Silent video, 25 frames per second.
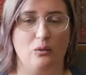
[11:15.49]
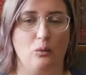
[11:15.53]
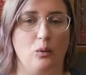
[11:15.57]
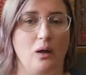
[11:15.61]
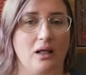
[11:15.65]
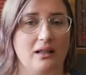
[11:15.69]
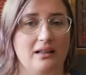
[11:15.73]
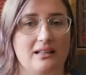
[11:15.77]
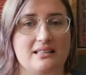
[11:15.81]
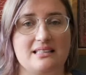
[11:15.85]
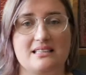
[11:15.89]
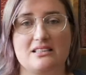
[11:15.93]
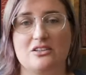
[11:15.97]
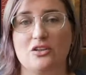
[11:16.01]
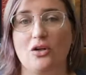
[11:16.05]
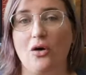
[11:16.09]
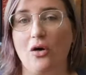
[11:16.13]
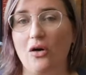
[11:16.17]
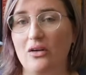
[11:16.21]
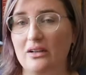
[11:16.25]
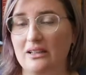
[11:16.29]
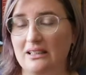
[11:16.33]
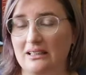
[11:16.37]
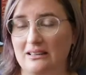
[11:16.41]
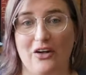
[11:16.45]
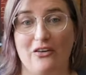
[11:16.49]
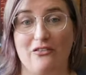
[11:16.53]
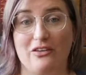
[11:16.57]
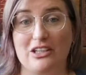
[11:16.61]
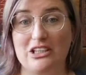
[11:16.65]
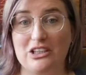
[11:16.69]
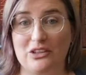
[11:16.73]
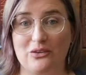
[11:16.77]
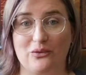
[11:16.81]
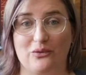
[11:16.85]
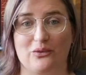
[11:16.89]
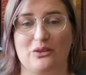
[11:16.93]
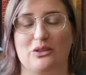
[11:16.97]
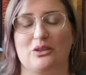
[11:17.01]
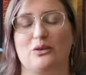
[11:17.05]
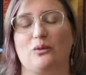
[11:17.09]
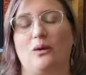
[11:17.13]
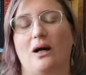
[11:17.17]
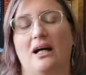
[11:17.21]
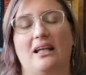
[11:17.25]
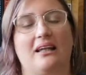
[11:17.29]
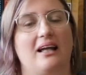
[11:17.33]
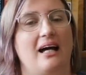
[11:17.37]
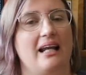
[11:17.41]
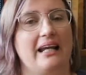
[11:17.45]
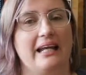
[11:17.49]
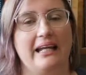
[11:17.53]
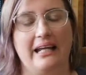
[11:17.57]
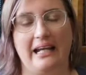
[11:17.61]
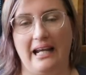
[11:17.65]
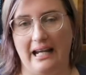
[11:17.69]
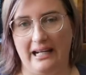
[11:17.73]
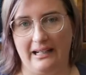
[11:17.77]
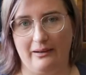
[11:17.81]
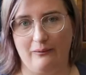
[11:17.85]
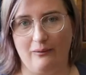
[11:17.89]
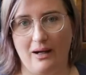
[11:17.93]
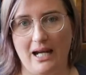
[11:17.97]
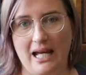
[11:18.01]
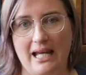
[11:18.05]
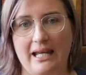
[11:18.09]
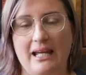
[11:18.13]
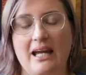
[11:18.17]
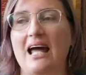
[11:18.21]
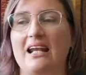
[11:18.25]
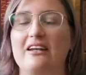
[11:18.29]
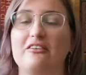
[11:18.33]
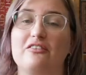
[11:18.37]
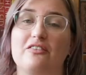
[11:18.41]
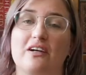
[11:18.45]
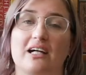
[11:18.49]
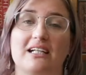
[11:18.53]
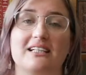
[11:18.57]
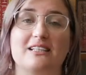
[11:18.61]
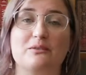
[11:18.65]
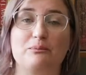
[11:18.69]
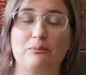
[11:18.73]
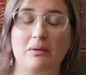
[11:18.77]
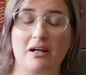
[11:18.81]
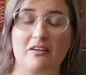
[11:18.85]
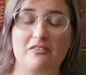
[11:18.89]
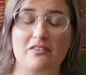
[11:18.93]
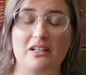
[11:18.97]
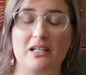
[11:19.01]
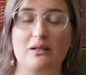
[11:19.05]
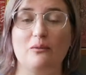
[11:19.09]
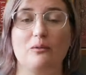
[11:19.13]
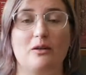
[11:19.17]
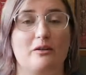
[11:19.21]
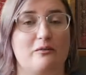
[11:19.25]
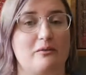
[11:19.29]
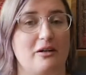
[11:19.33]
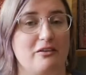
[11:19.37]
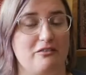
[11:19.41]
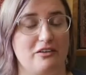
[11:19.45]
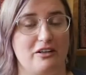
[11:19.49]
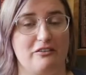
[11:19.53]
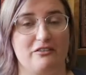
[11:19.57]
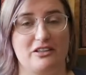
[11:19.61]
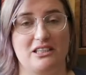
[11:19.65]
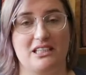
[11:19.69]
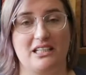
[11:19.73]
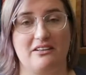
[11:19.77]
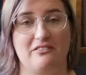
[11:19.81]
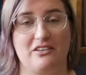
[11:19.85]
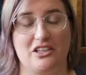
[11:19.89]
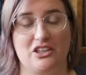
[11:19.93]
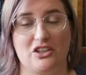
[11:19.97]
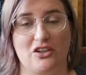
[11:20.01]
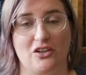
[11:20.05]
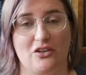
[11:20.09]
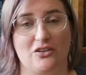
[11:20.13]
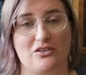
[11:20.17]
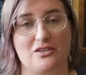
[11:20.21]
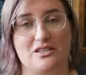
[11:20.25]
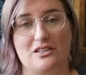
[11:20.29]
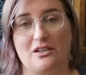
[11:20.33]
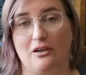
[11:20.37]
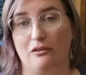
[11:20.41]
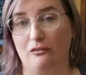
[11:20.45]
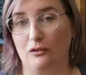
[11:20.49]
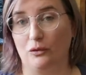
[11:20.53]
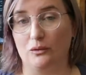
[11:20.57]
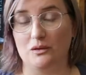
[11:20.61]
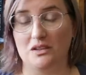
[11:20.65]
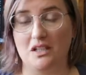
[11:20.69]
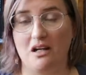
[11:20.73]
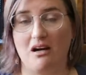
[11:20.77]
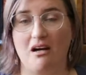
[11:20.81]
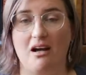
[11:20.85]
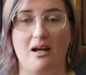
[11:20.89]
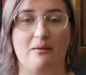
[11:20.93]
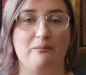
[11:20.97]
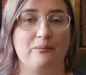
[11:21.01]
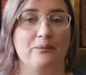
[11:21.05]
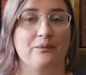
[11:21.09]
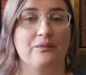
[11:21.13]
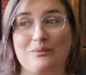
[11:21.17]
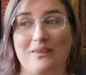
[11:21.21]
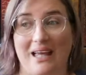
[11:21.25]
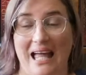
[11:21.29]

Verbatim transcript: while it's not original to Twilight in any way, and in fact Buffy, one of my favourite TV shows of all time,